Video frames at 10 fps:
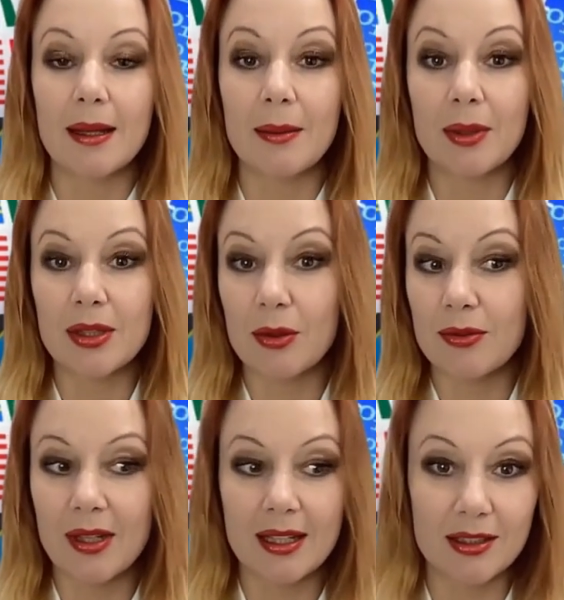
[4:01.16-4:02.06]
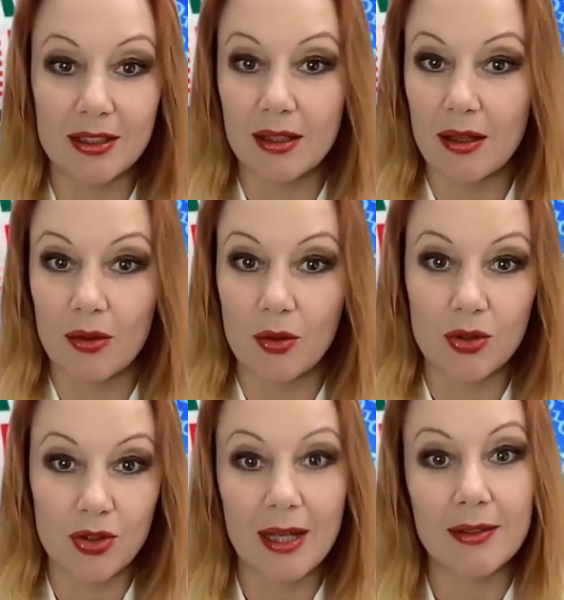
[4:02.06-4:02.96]
with your friends, or
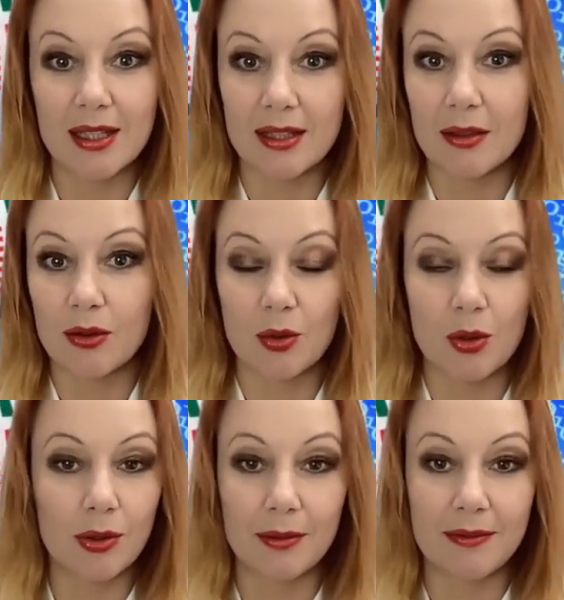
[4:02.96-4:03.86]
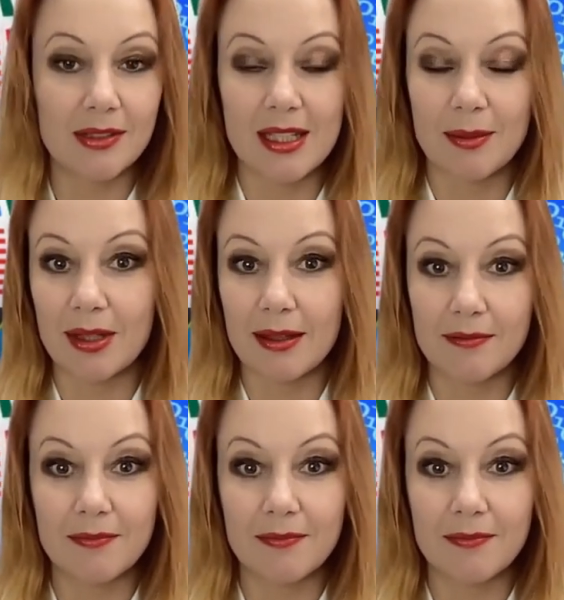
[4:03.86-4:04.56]
traveling, or sleeping.